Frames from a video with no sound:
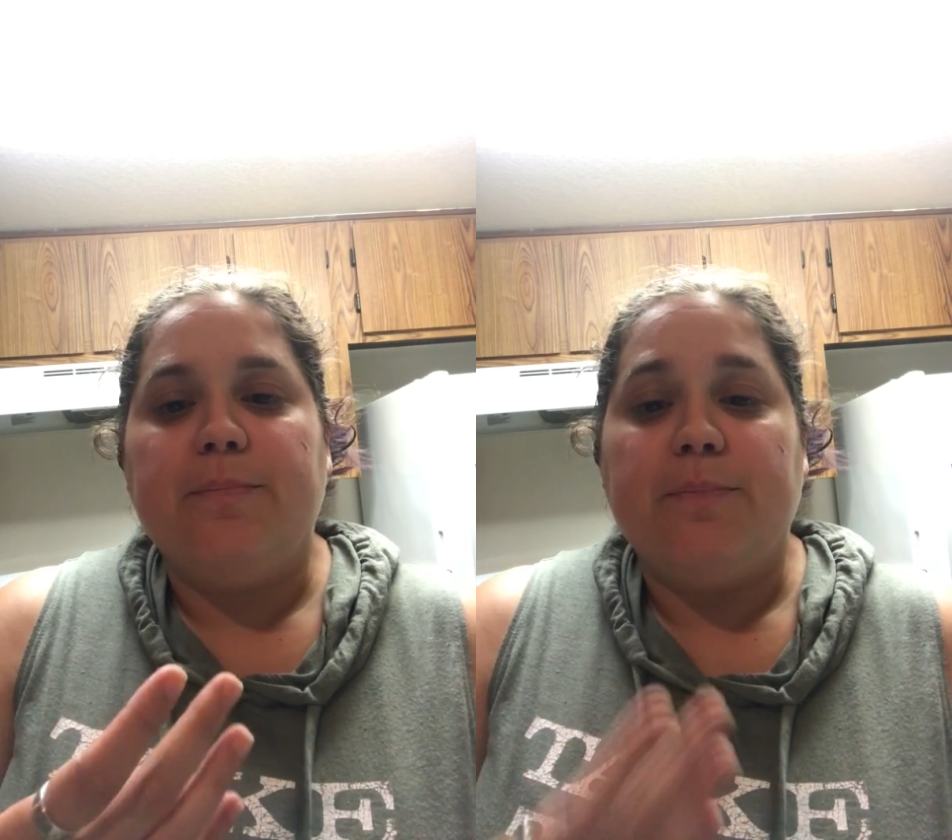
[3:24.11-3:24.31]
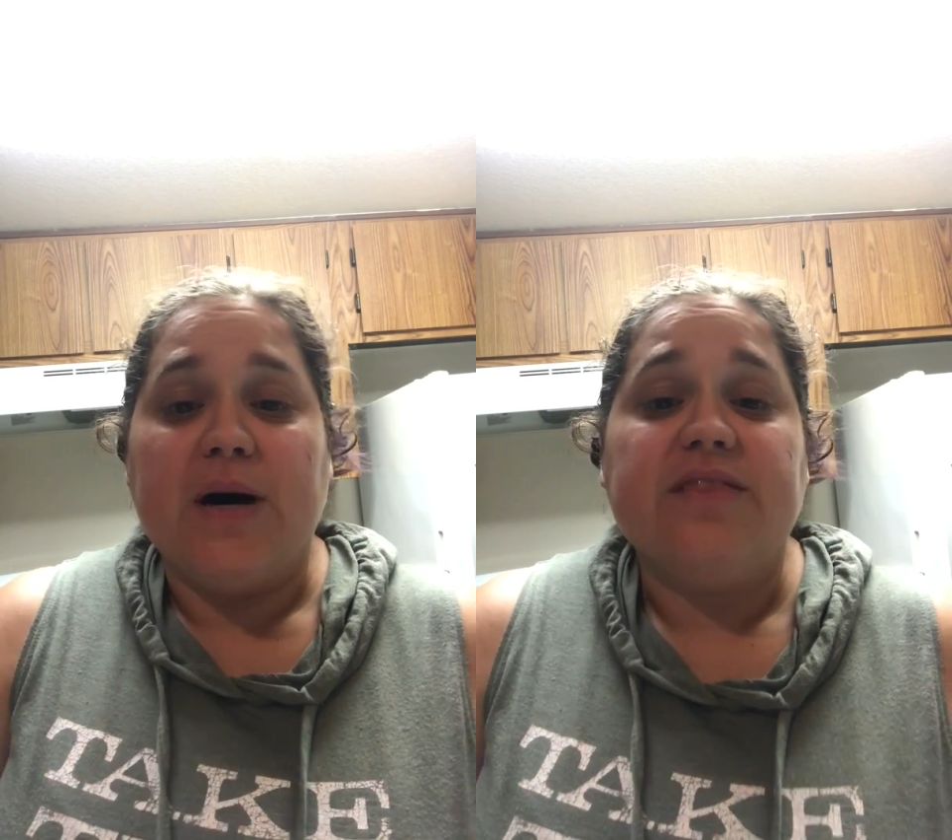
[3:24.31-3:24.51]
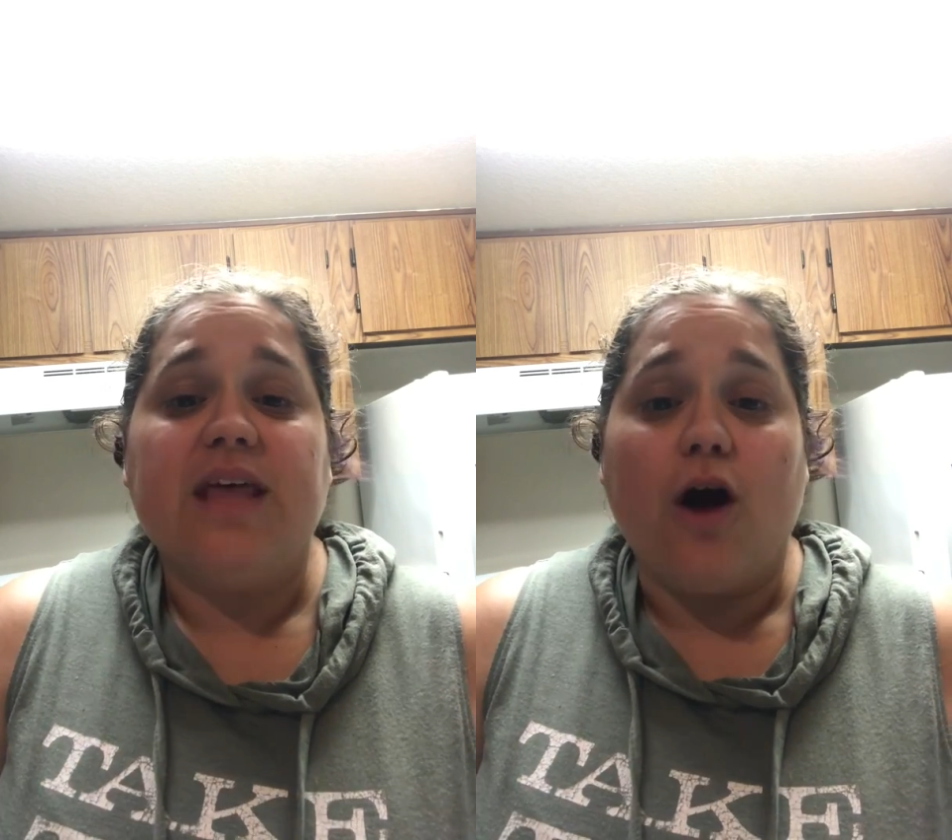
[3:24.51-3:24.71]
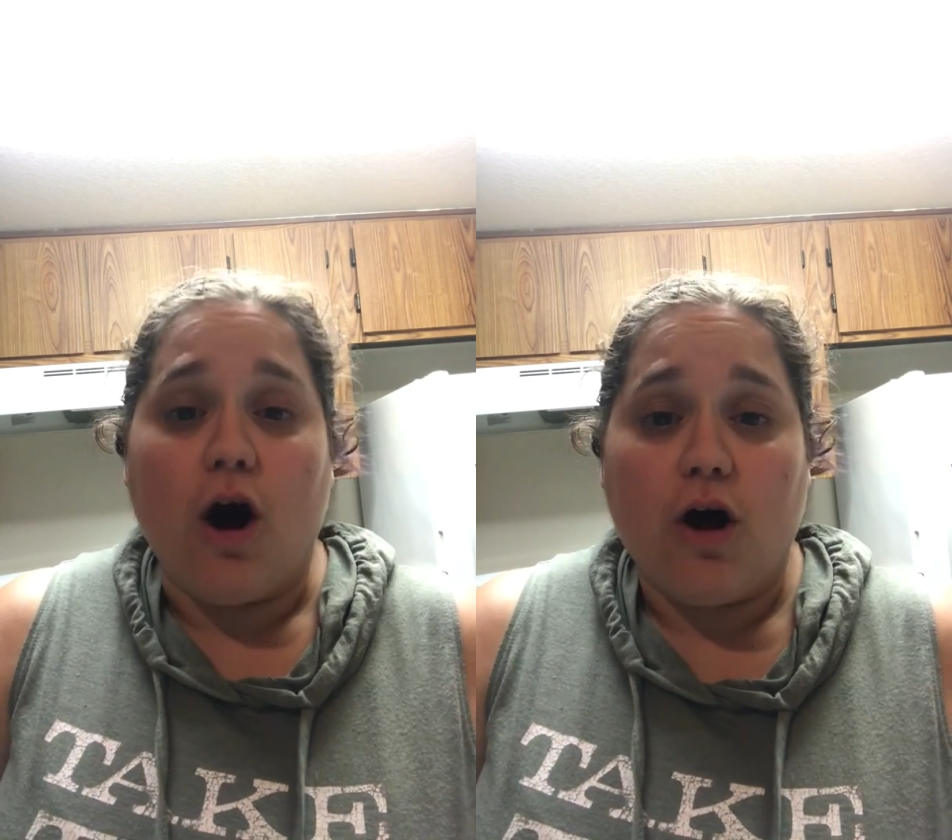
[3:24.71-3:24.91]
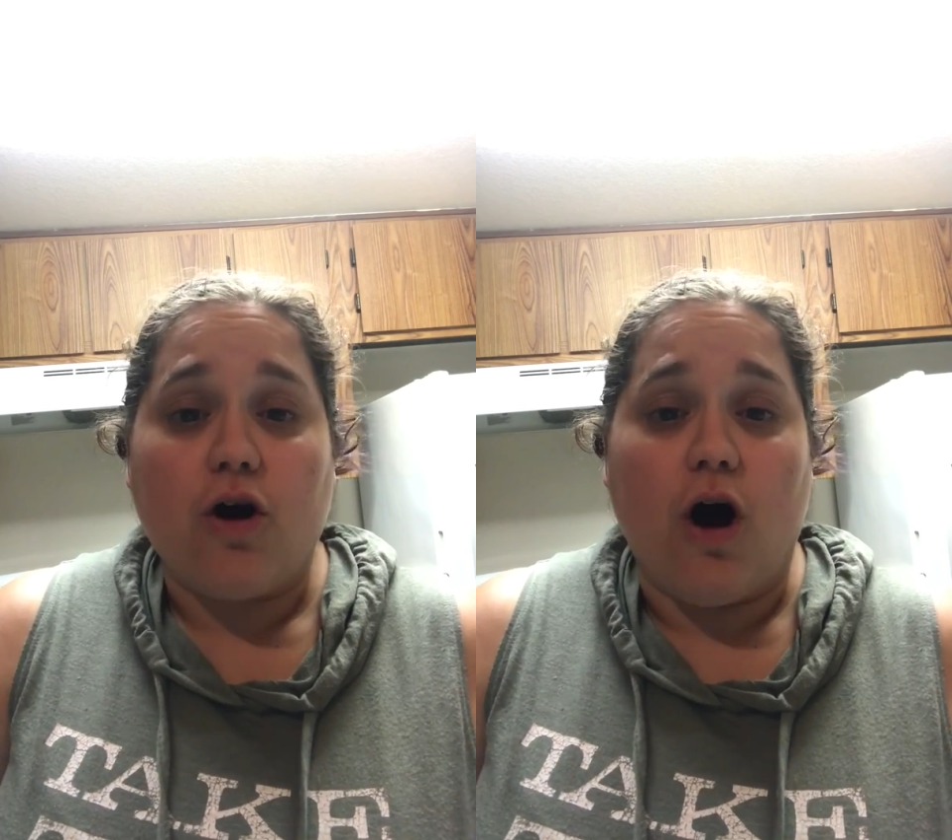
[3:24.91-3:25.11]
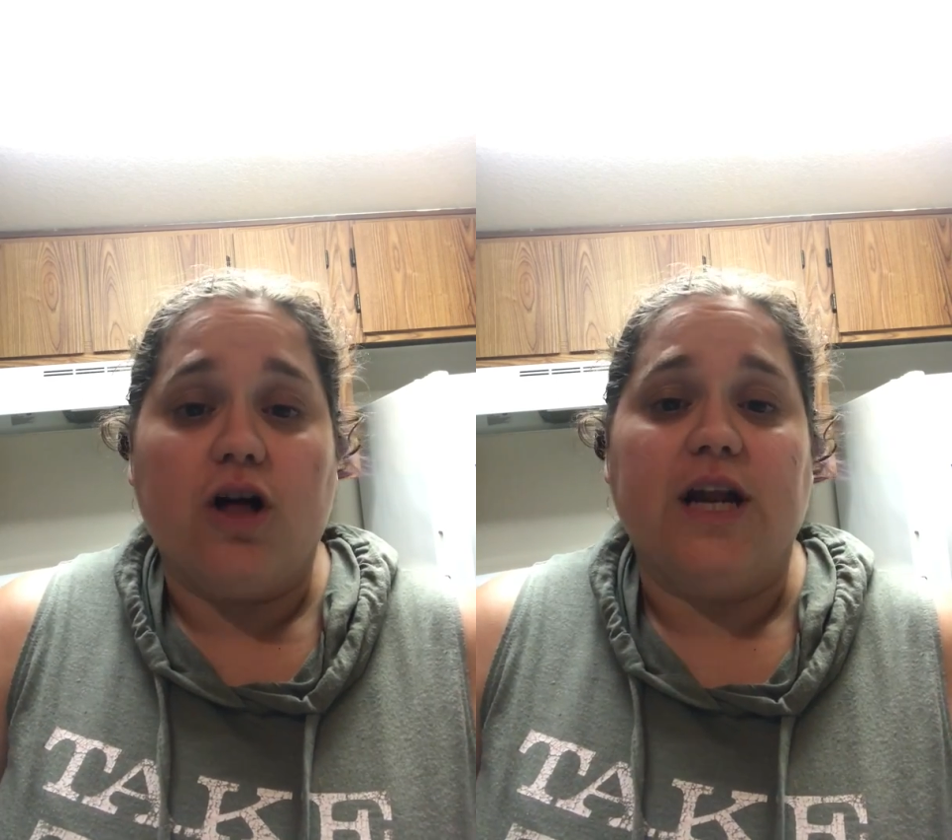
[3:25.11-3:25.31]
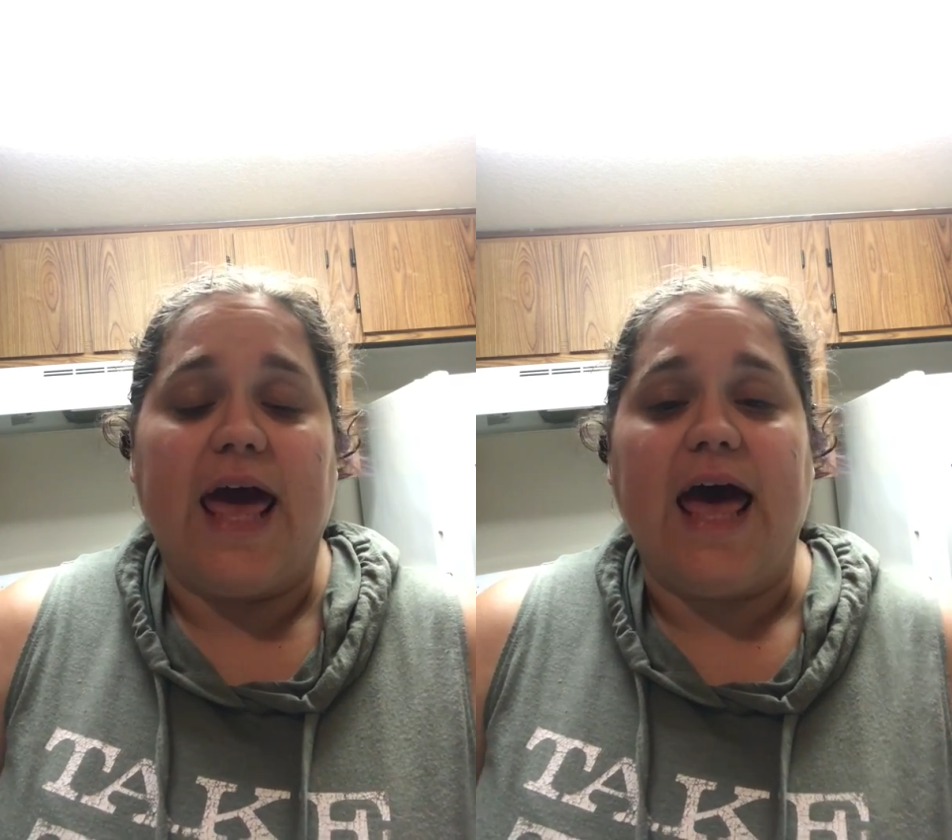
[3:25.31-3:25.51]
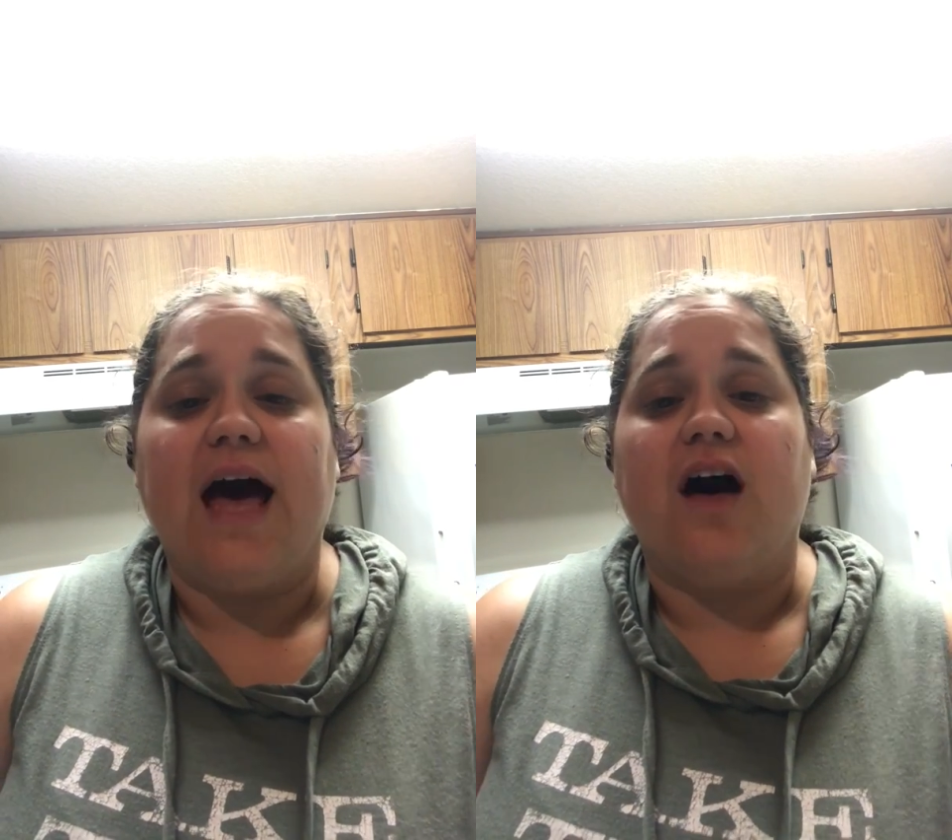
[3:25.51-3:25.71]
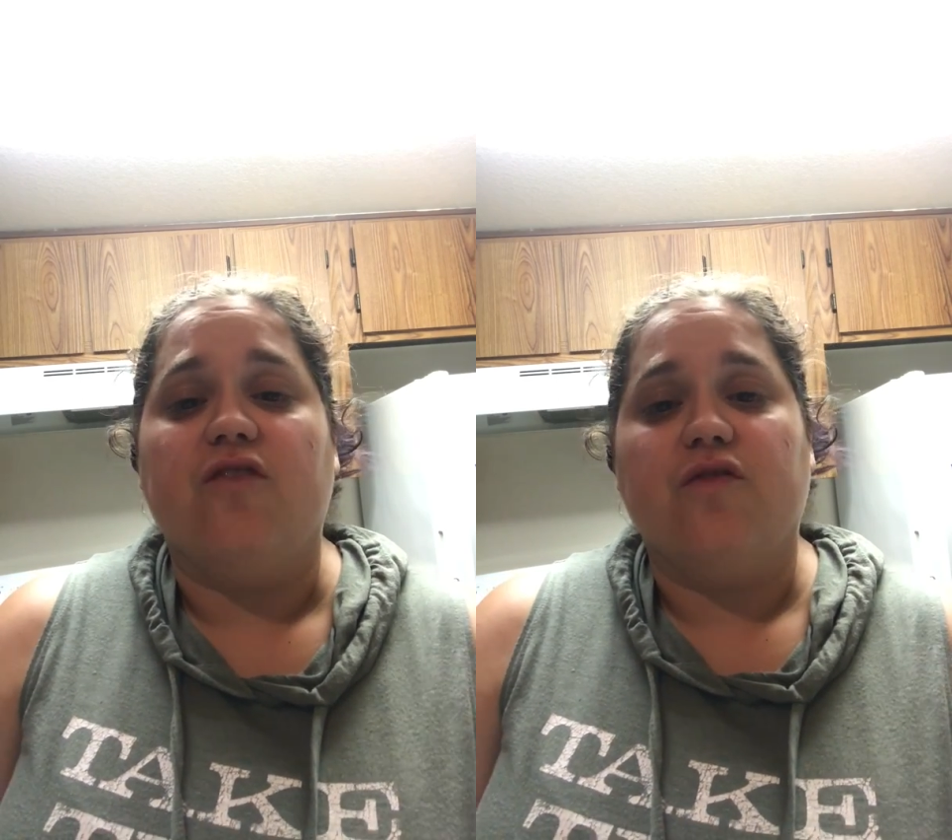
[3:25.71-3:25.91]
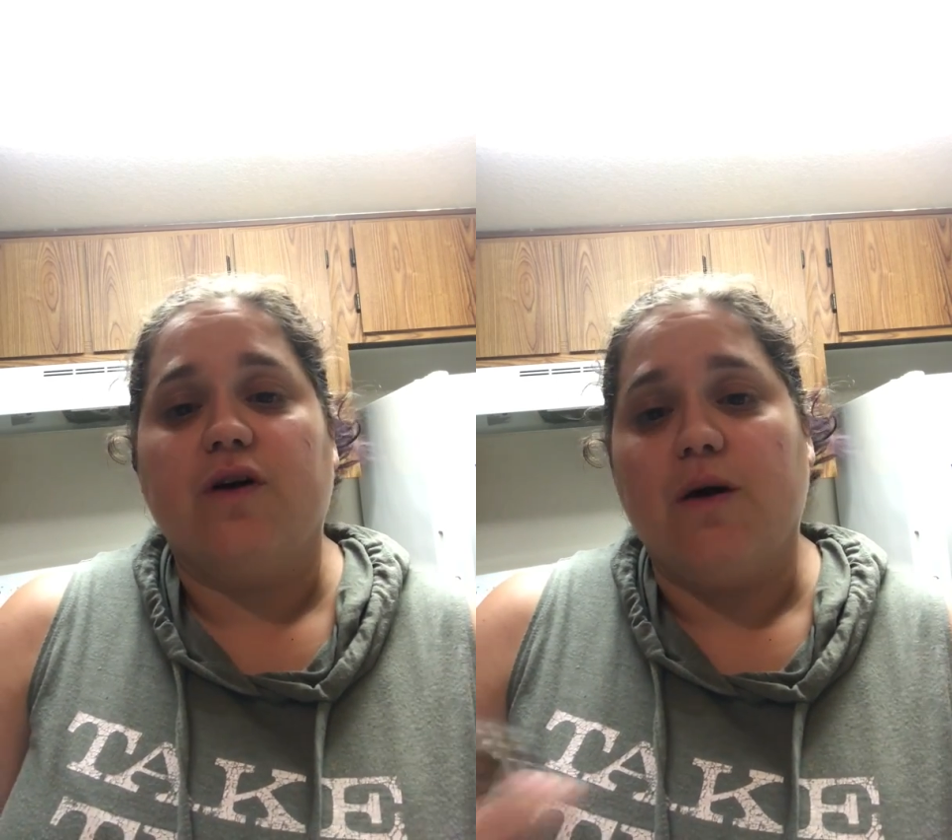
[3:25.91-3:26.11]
but they are all going to have